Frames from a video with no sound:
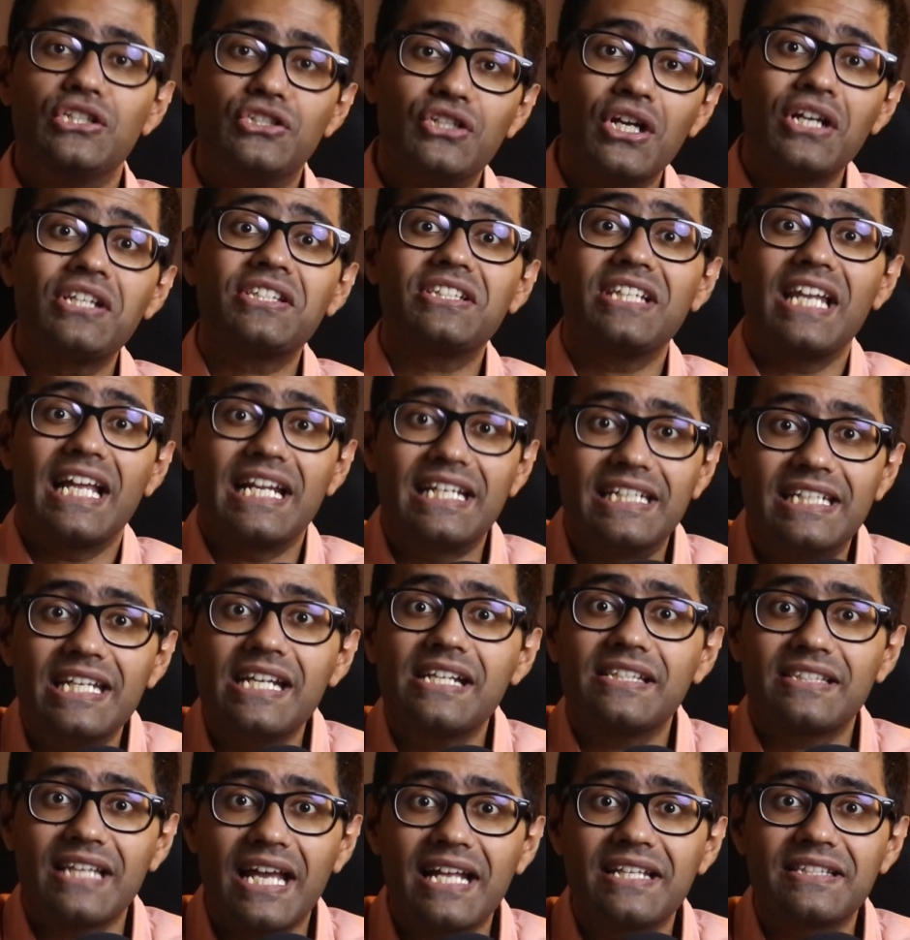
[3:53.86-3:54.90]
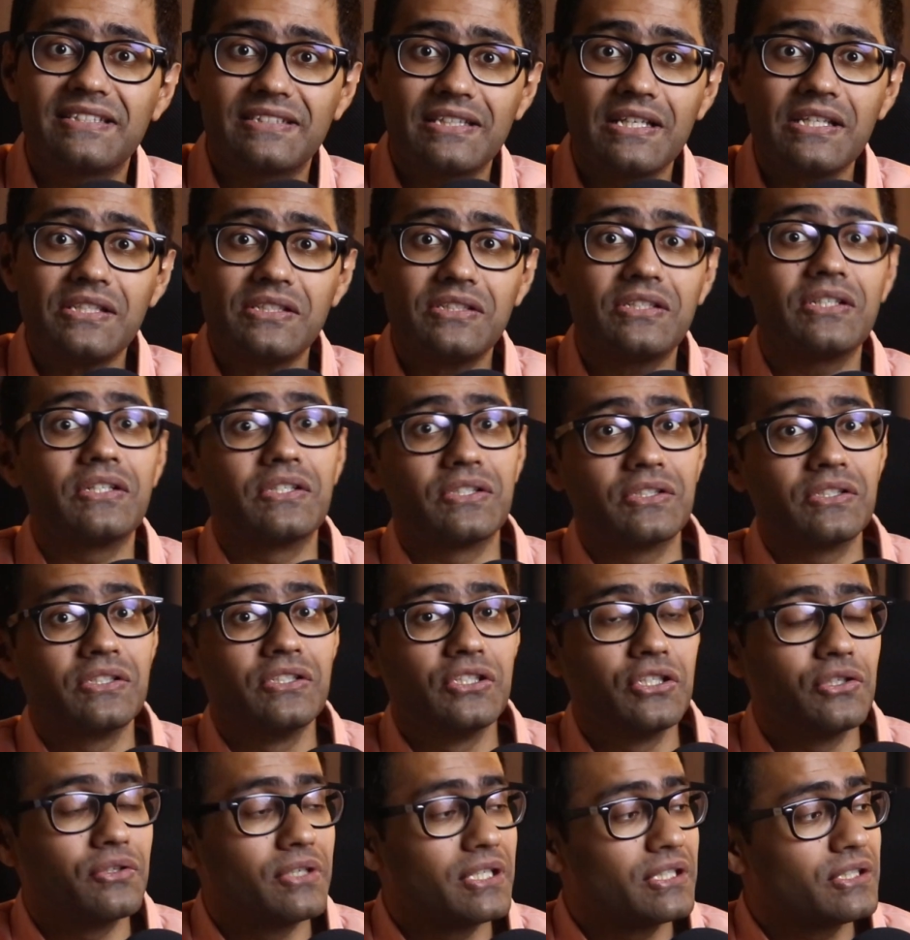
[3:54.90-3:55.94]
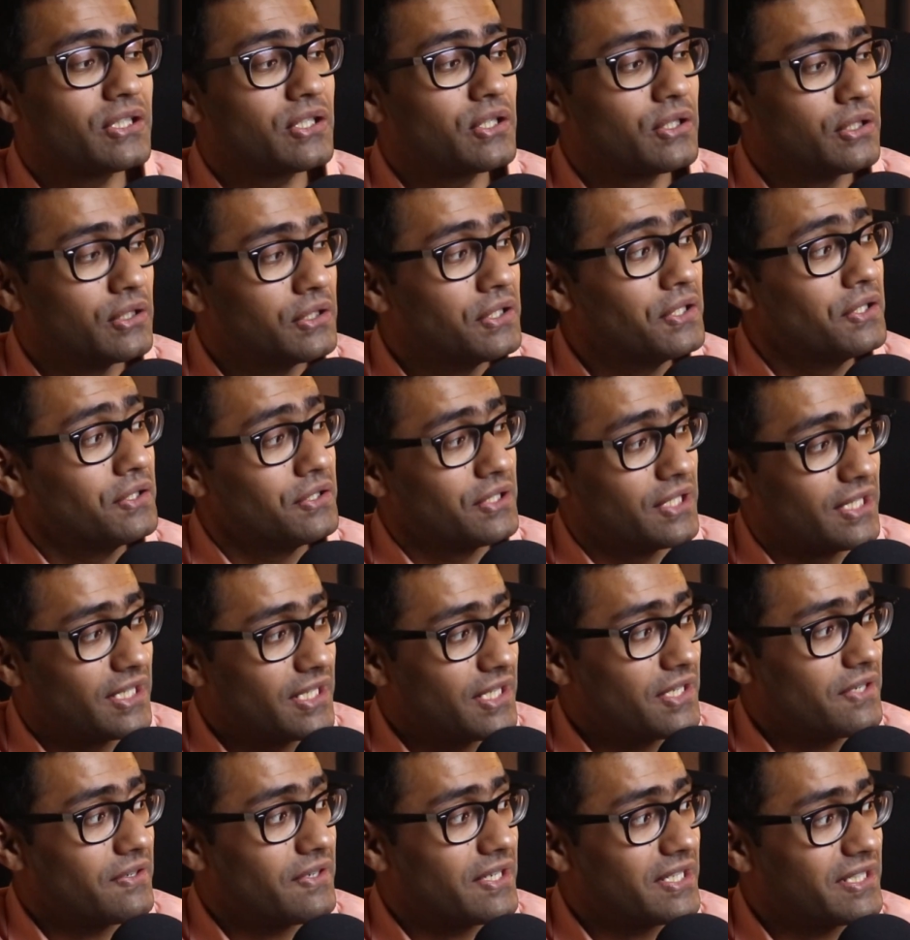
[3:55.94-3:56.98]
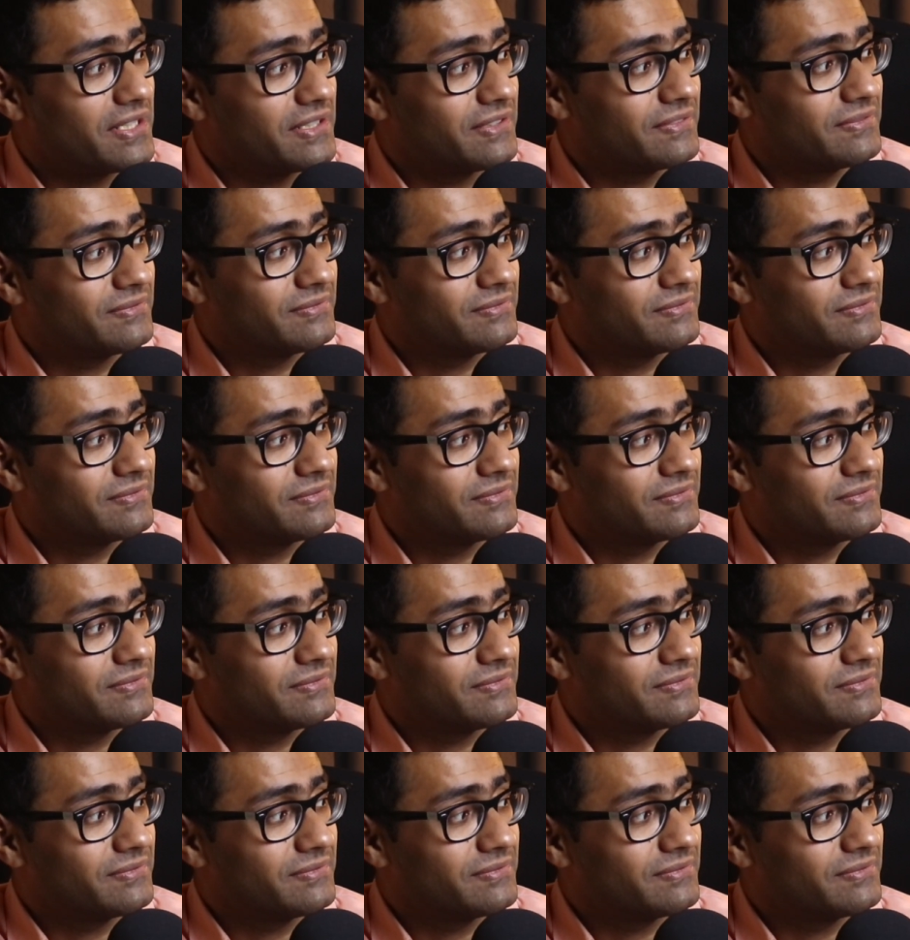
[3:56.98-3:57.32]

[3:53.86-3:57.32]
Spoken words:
Just like Dick's ancestors during the colonial era.